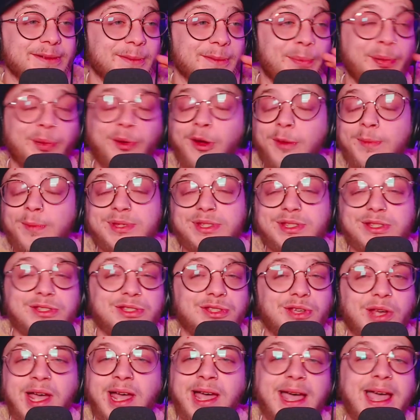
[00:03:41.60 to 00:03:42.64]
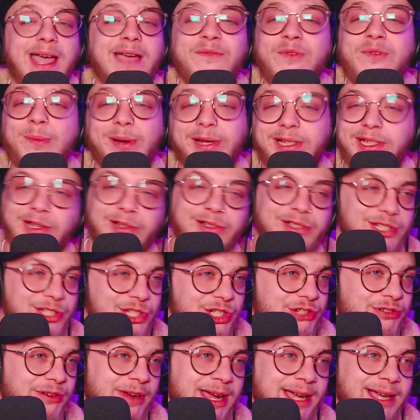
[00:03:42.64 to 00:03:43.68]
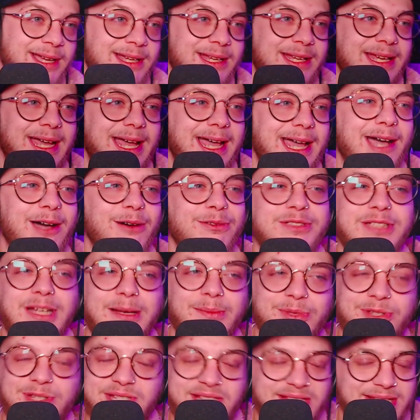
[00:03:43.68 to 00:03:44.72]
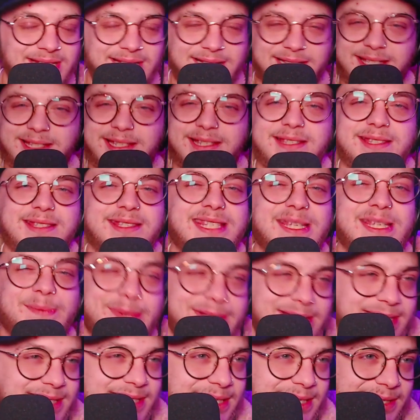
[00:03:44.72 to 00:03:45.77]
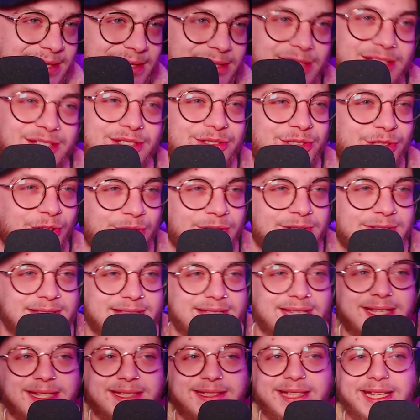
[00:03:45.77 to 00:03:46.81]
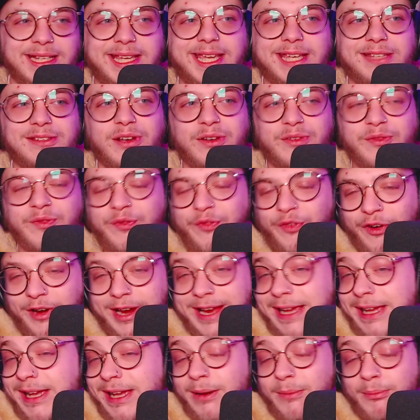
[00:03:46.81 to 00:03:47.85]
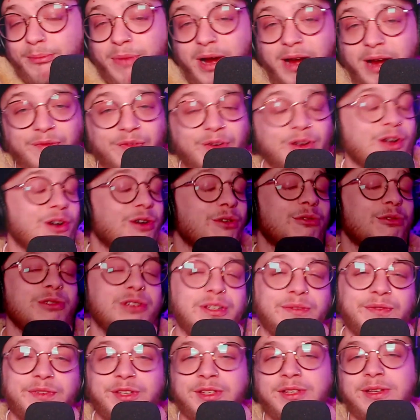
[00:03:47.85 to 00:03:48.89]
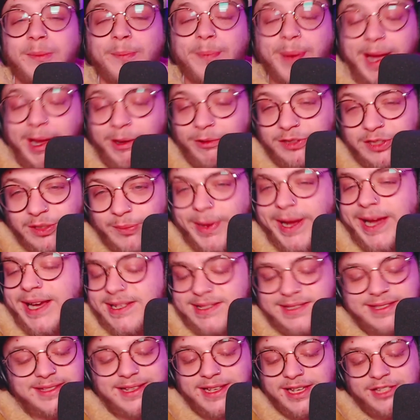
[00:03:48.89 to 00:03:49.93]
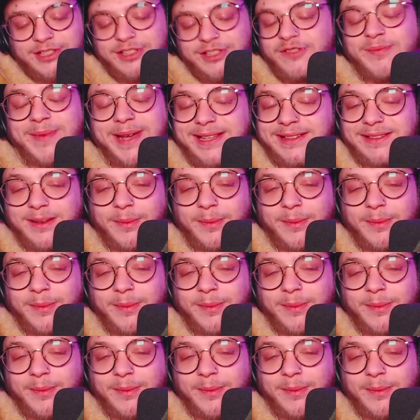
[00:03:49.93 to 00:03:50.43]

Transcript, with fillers: Props to everybody on this track. LW6, CP6, Dawnz, the kid on Froy, bruv, all of you, pat on the back. You've made the